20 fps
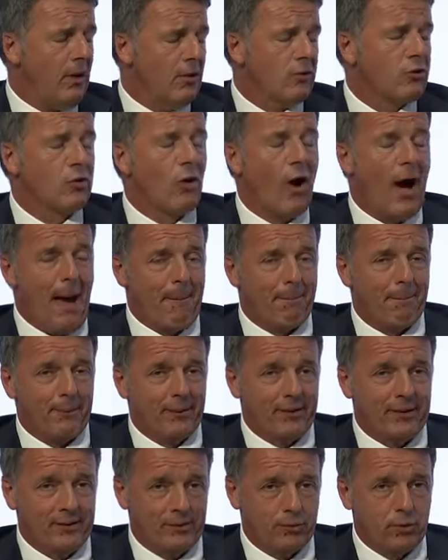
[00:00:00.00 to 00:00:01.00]
so
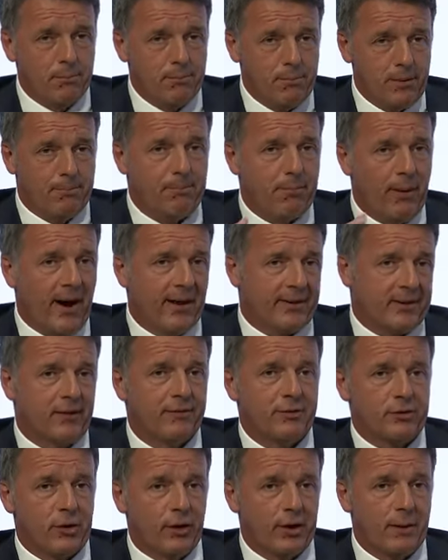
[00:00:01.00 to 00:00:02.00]
happy to be part
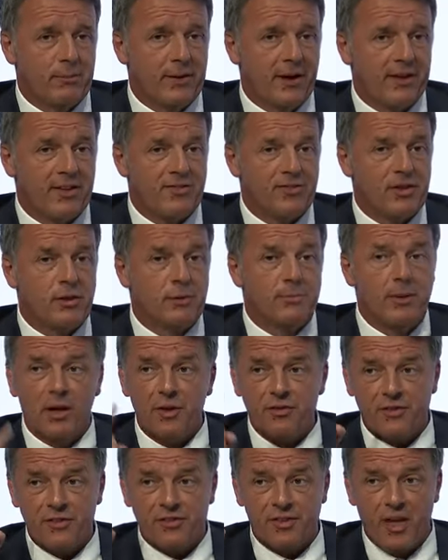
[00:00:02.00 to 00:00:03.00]
of Tony Blair Institute,
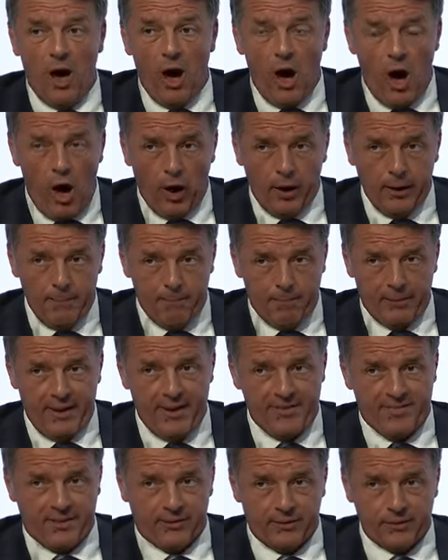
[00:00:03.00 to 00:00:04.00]
because it's the only
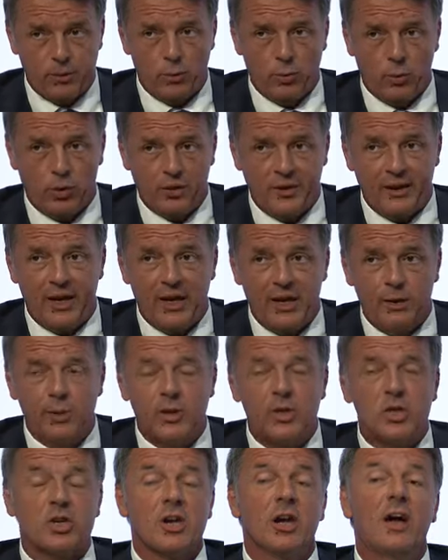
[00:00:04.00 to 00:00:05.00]
place around the world in
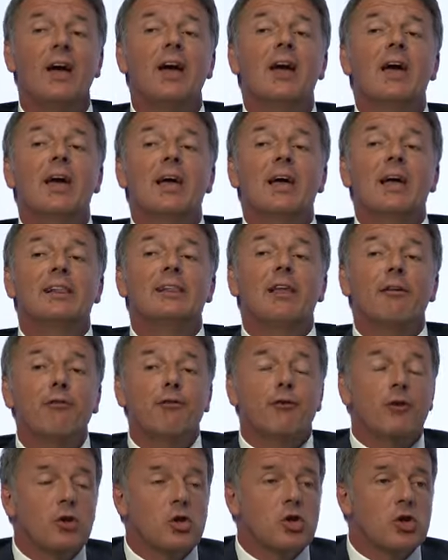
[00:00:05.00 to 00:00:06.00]
which the
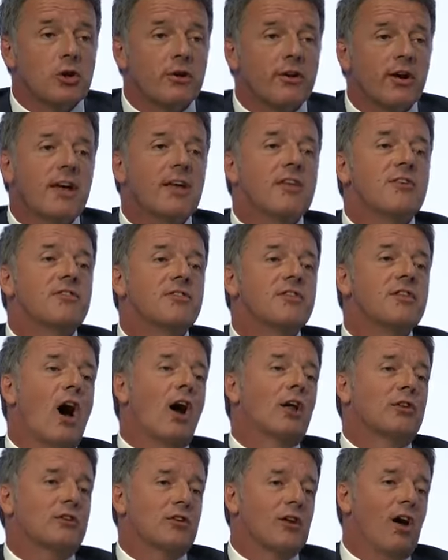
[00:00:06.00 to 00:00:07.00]
future is
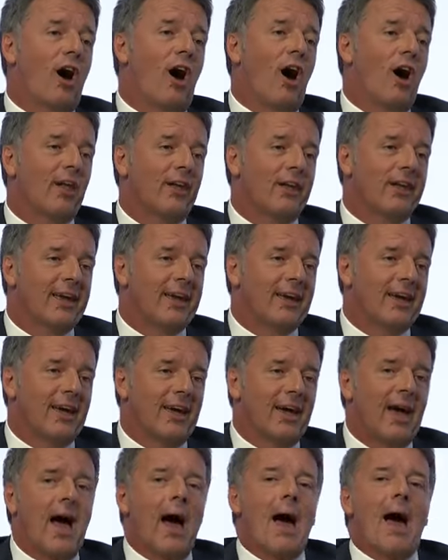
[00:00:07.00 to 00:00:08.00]
not only
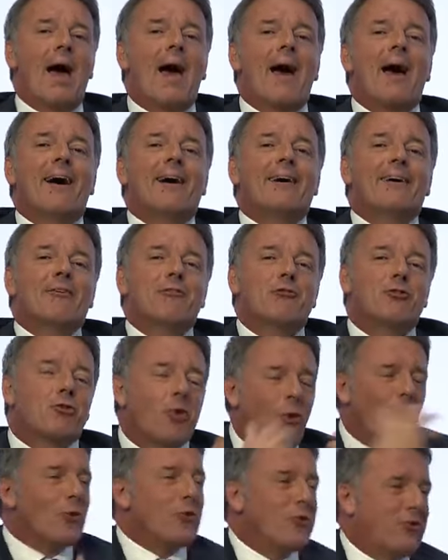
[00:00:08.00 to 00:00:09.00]
a
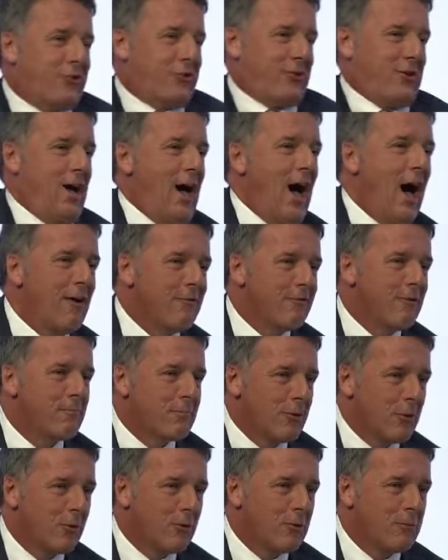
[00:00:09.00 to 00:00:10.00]
source of
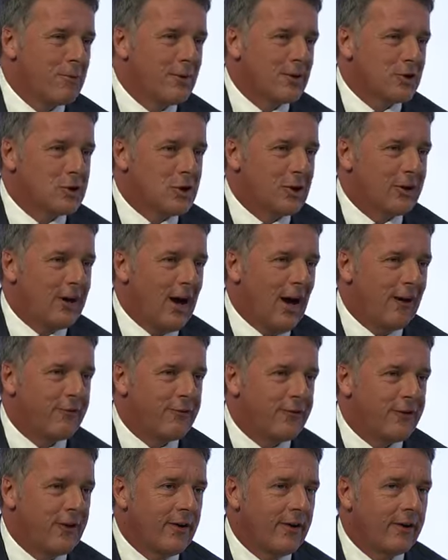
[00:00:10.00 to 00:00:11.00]
preoccupation, of
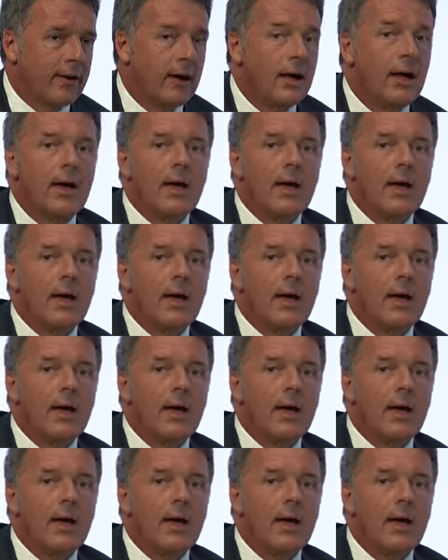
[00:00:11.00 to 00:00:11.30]
fear.